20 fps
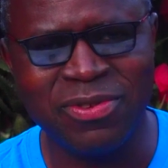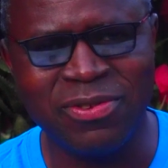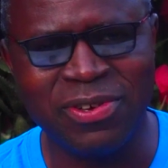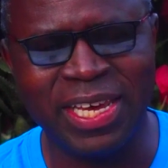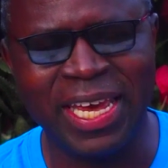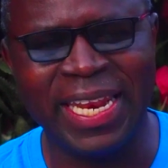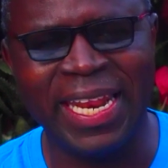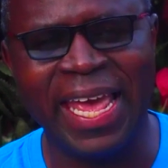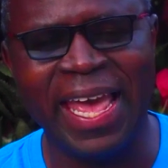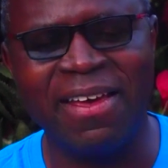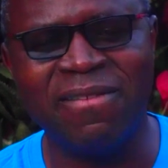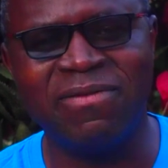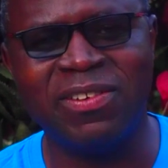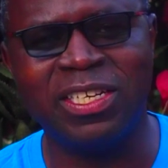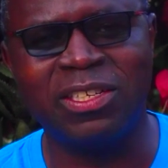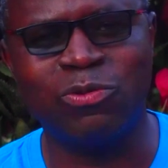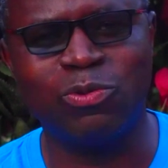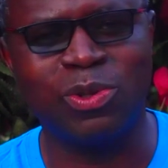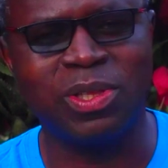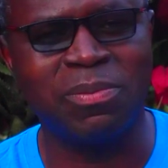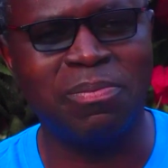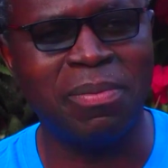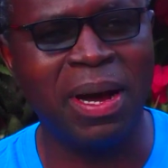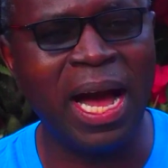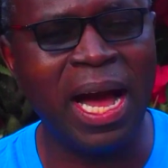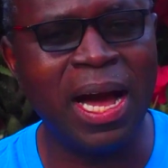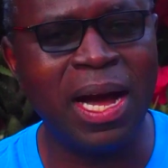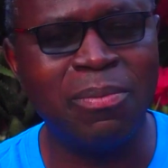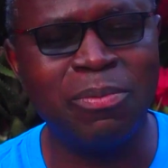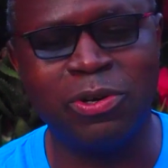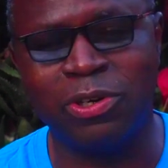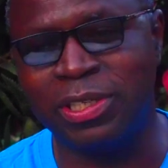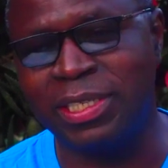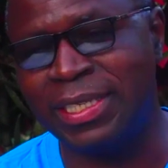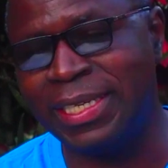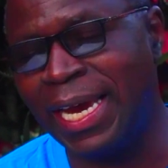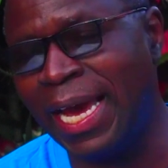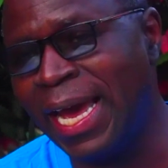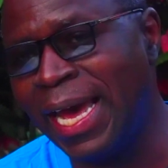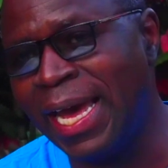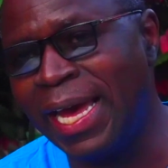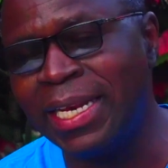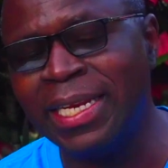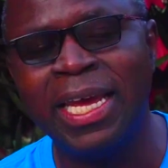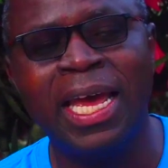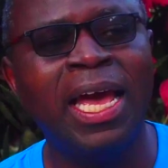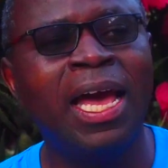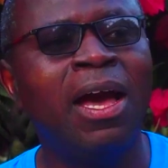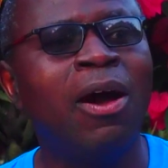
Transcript: you can have it with mom or dad